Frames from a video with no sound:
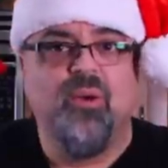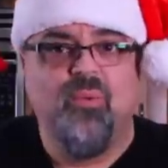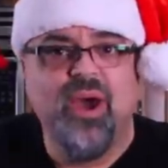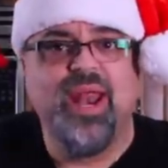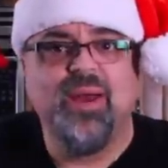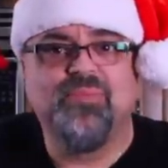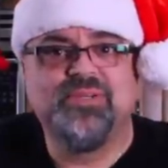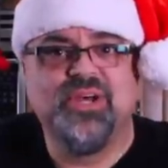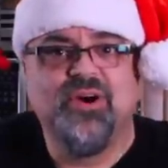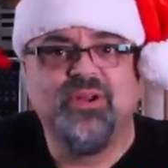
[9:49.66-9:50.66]
What an
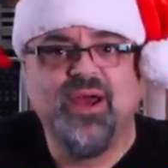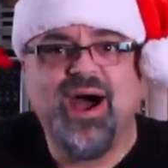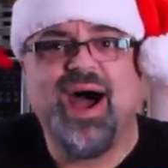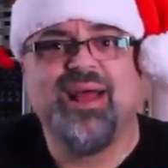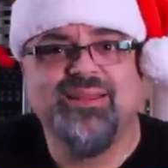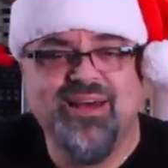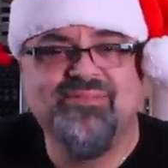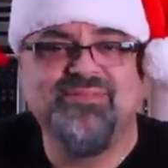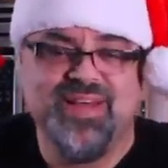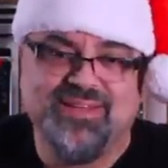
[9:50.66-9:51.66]
episode. I
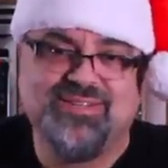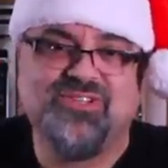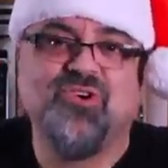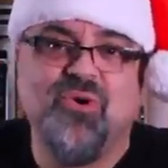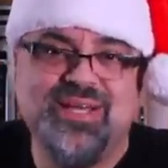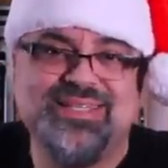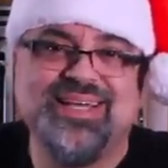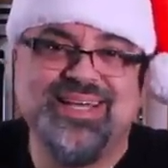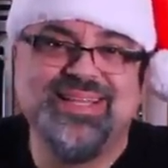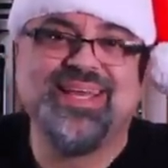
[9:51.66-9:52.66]
love this.
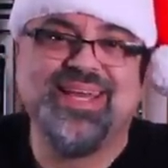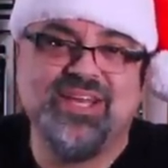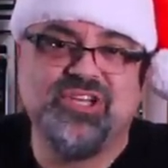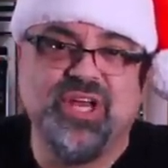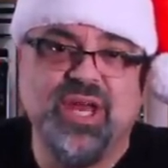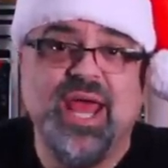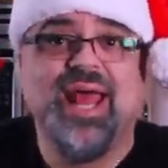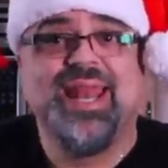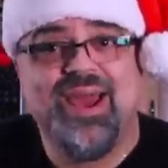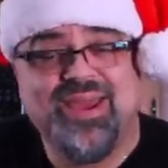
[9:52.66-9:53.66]
Toys in the Kitchen.
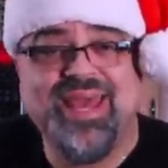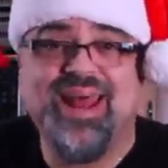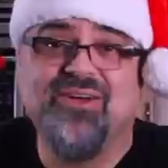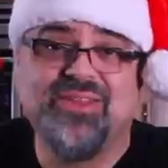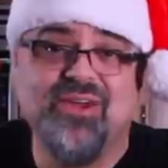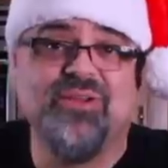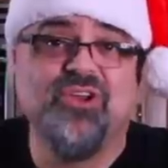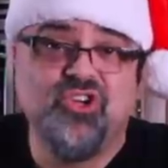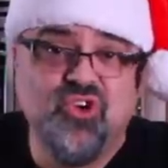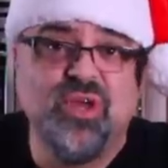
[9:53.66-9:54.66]
Now get out there and
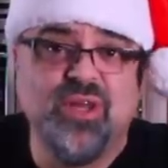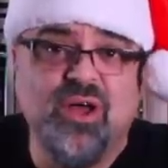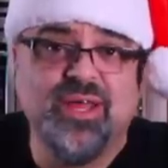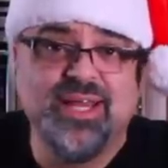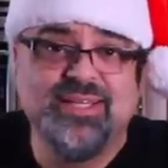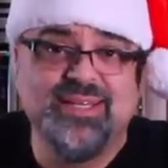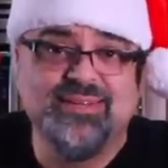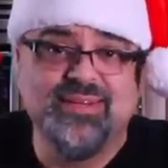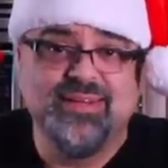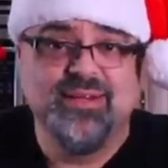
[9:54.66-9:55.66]
enjoy the holiday
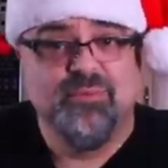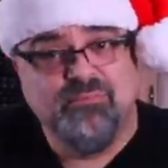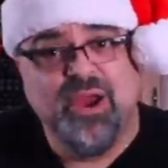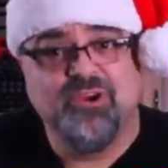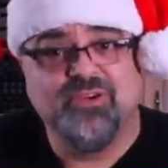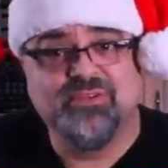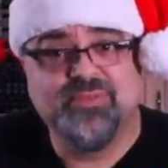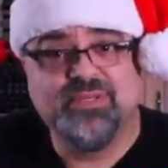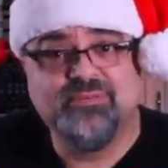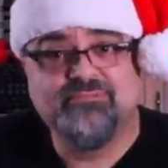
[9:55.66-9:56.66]
season. Merry Christmas.